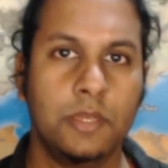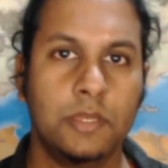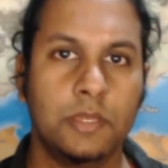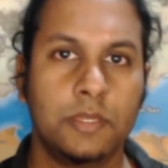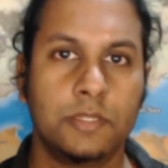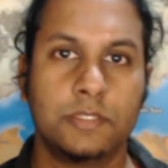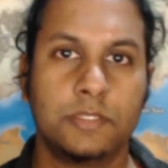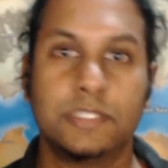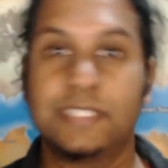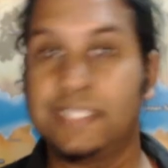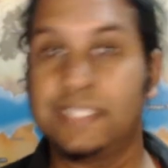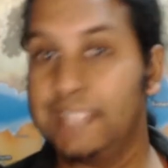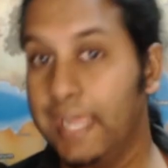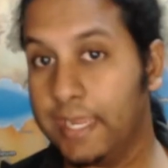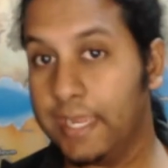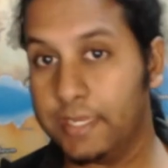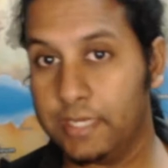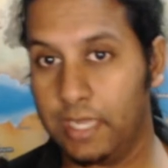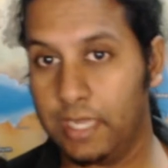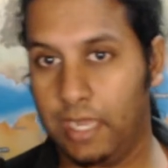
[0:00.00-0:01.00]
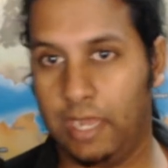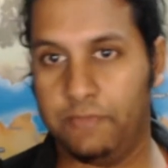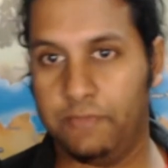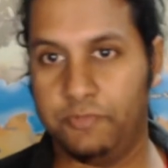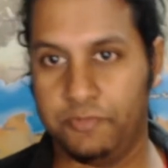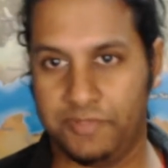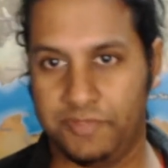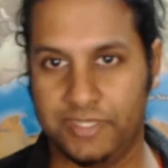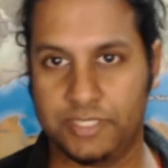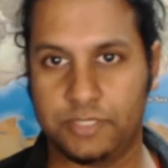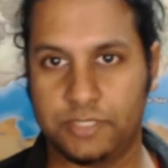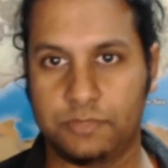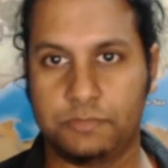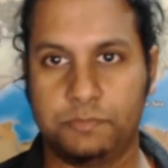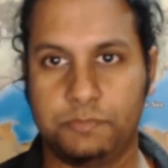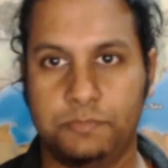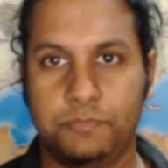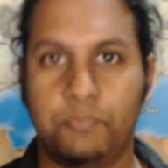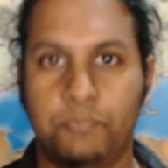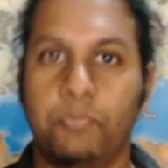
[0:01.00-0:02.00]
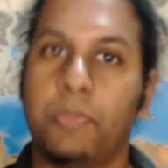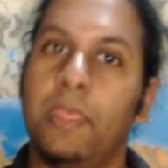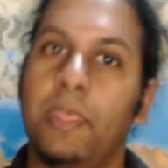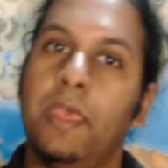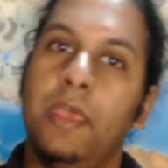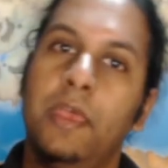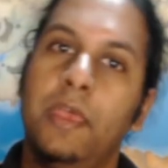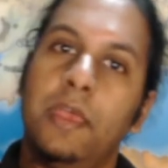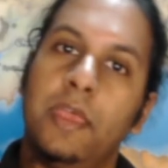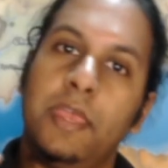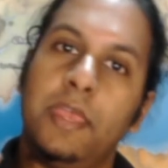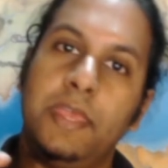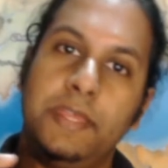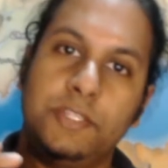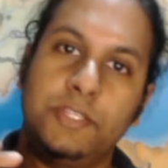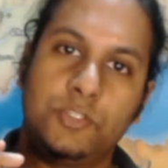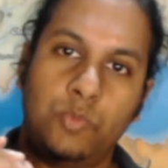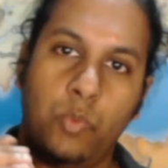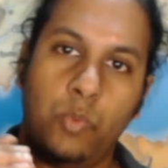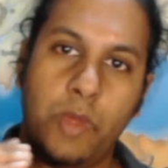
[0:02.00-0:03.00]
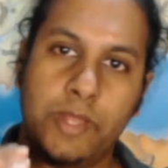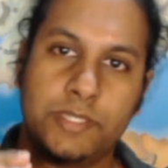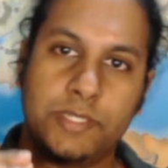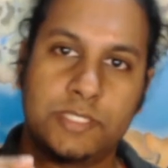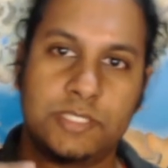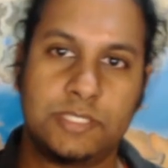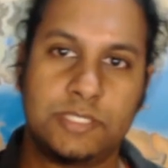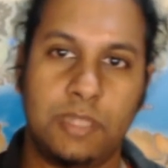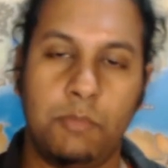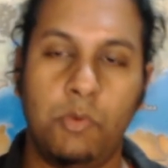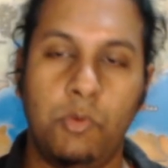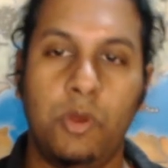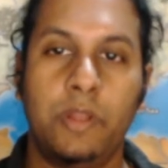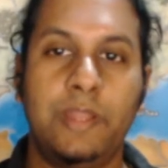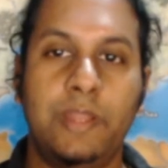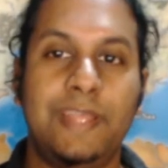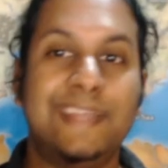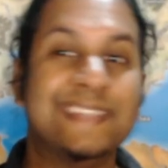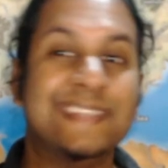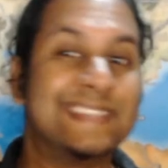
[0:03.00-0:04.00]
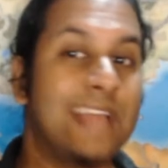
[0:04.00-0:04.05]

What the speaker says: The second half of this is when someone is